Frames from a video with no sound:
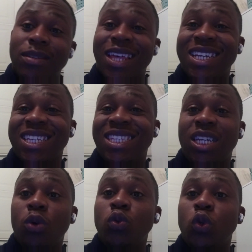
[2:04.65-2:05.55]
That just
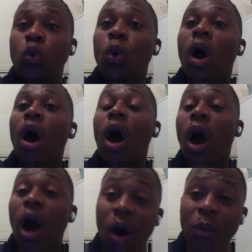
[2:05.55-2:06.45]
tells you
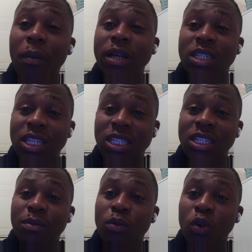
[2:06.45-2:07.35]
how much this
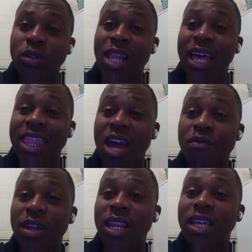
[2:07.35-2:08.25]
team looks like they are
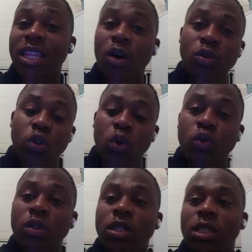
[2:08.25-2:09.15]
really now
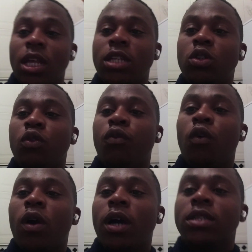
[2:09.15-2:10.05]
starting to
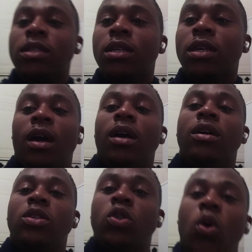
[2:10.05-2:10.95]
focus.
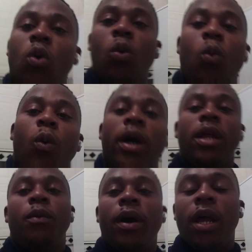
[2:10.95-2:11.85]
So
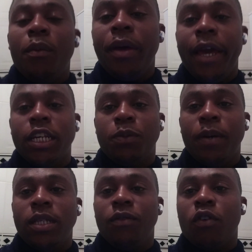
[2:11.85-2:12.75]
what are we
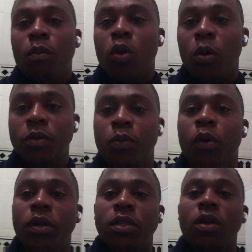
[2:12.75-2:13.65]
expecting from Klopp's
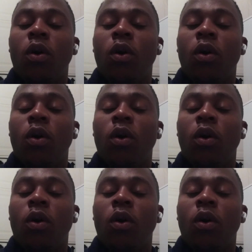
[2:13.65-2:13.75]
boys?